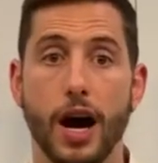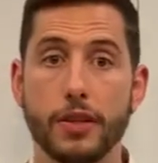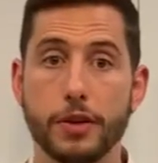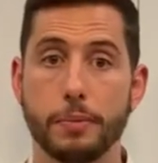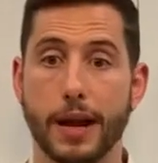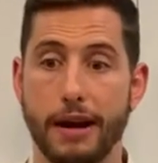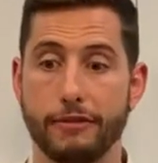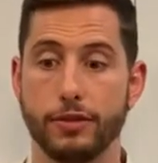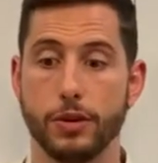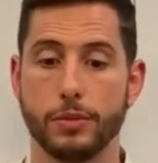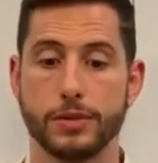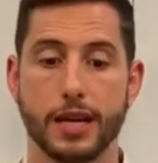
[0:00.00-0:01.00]
Other
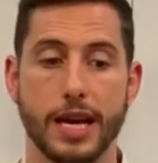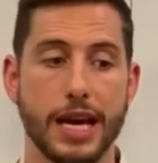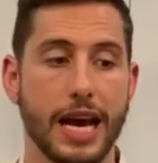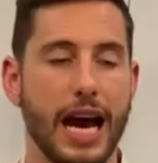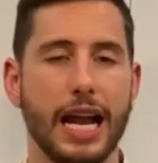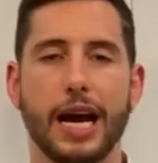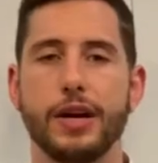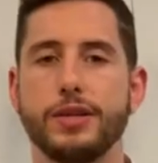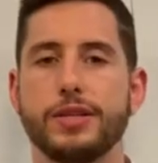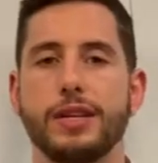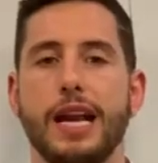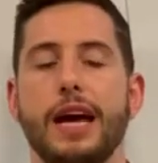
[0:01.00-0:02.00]
platforms allow
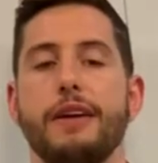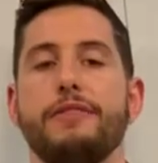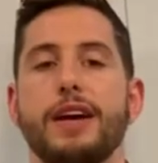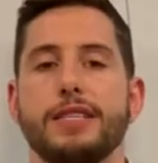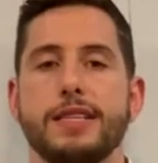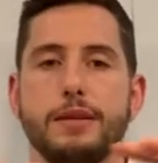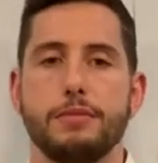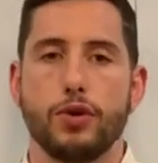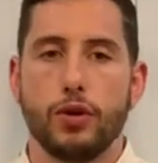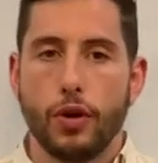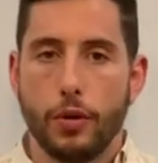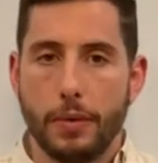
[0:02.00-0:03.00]
you to let invest in a
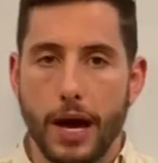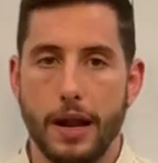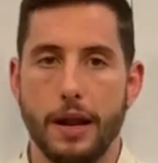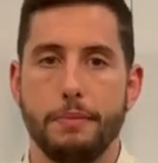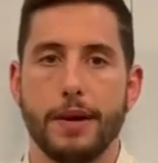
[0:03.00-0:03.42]
more uh,